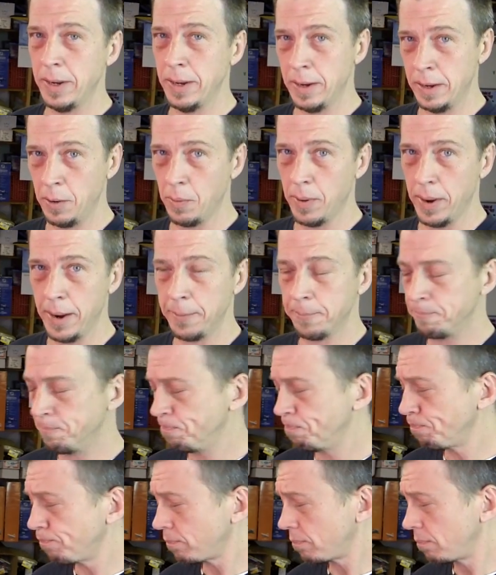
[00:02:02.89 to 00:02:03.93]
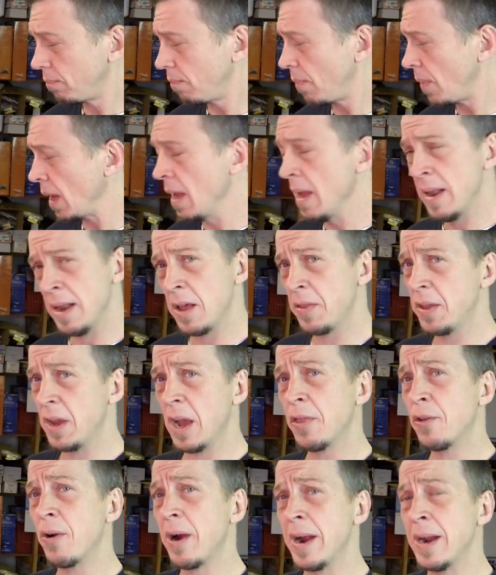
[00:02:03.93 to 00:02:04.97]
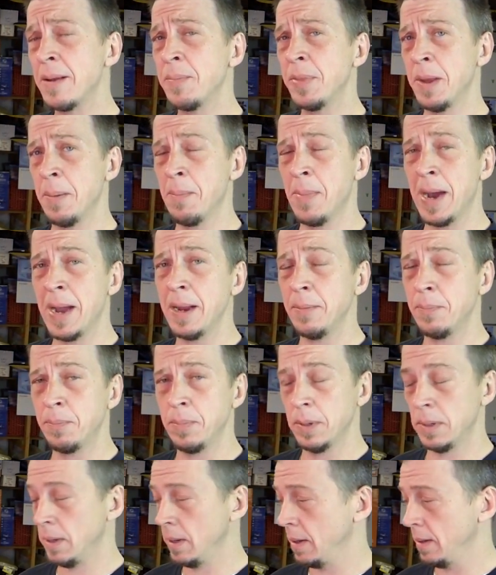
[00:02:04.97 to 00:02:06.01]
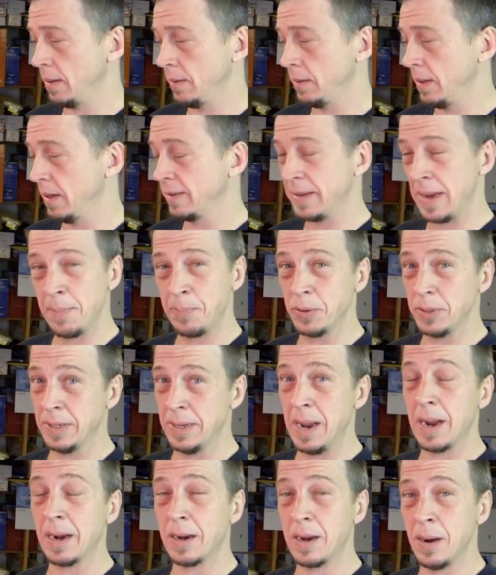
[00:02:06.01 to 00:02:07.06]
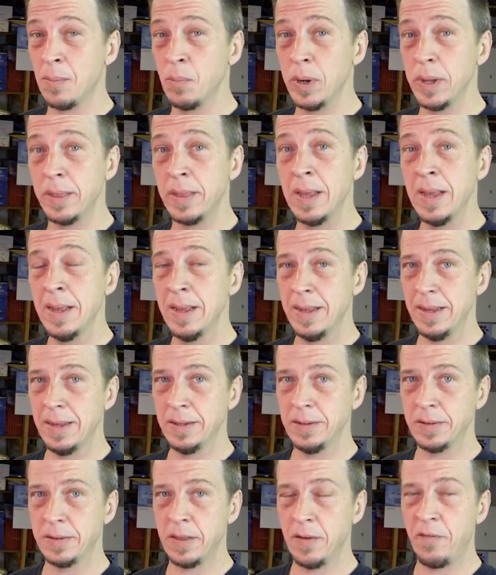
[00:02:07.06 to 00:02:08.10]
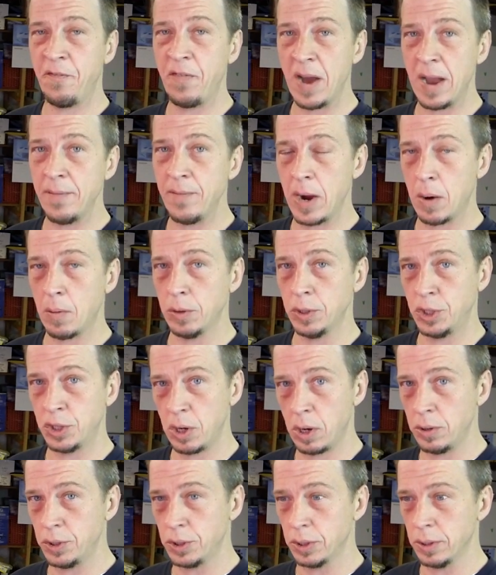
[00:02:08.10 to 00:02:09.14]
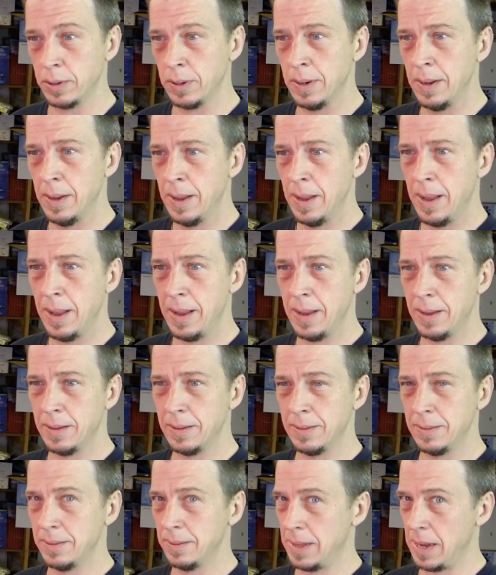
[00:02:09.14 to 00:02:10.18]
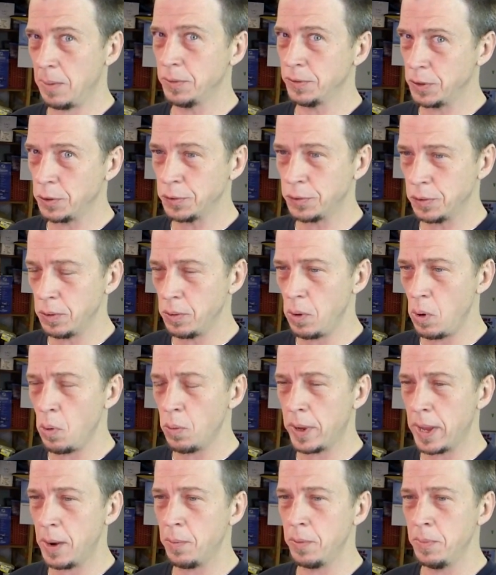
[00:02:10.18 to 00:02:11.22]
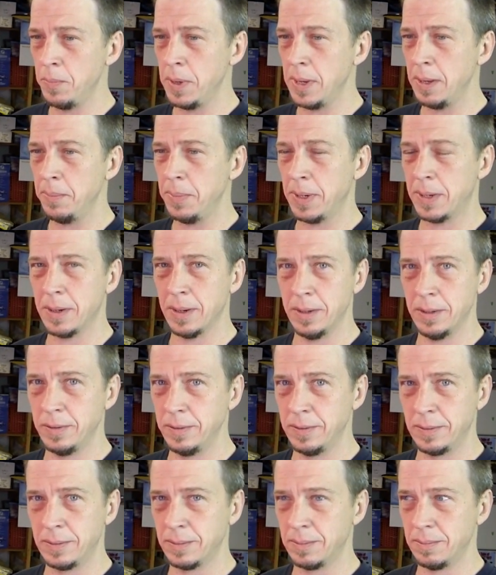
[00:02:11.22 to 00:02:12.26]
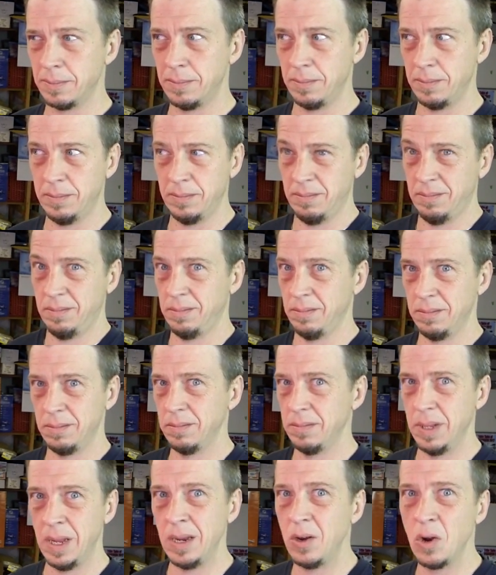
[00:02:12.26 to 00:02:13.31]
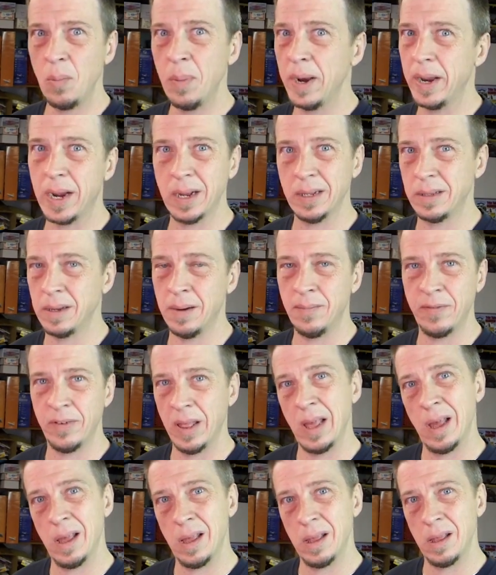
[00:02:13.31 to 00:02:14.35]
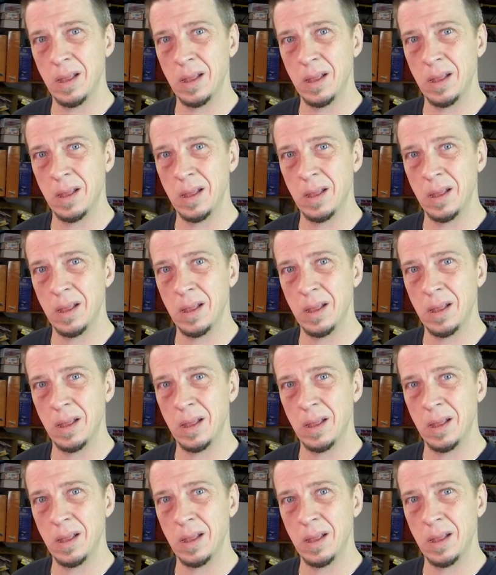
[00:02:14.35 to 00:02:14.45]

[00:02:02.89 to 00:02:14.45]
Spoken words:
anyway. Now, the other item that my example did not come with is the 5-hour charger. And that was also okay with me because ain't nobody got time for that.